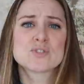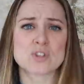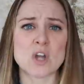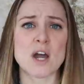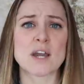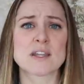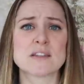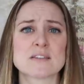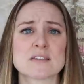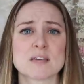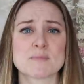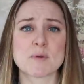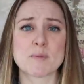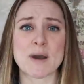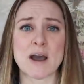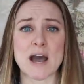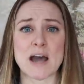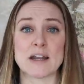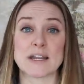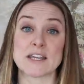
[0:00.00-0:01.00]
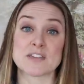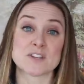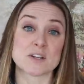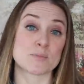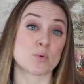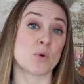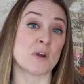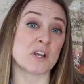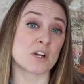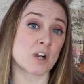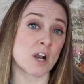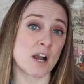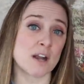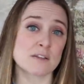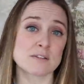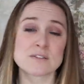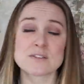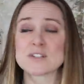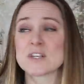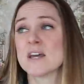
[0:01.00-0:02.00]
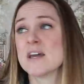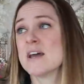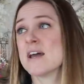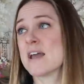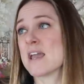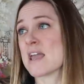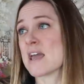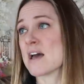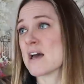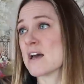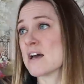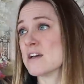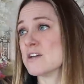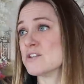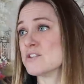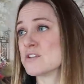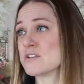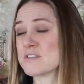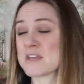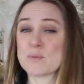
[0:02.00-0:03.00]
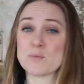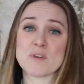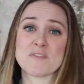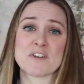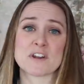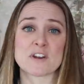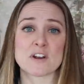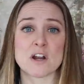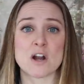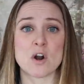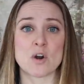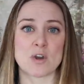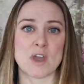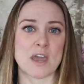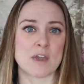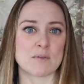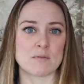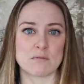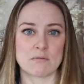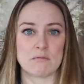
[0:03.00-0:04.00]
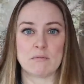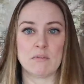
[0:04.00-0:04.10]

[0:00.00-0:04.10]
talking to them about how to get their point across. And then we figure out, okay,